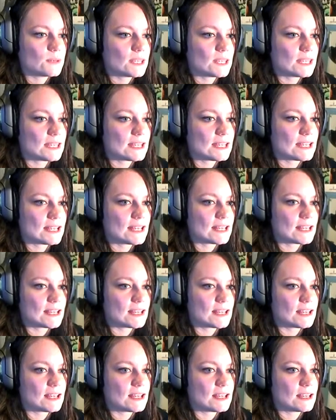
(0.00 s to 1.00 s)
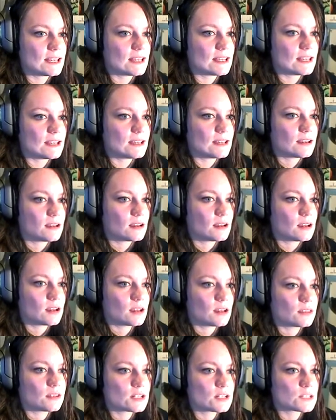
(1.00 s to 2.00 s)
Eee!
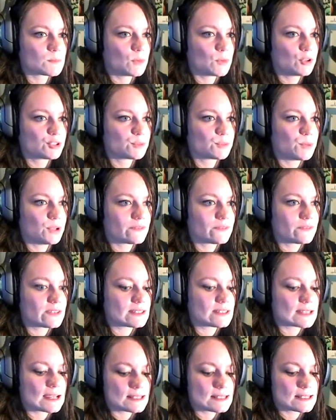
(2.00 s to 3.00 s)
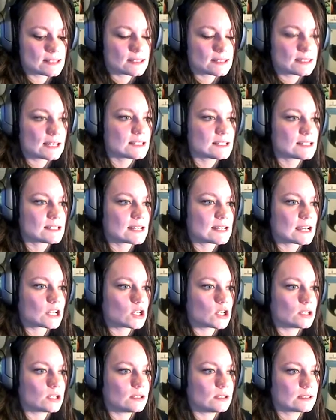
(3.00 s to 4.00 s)
There's multiple of these guys. That's
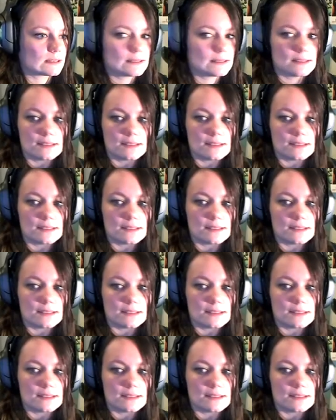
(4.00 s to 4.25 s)
not good.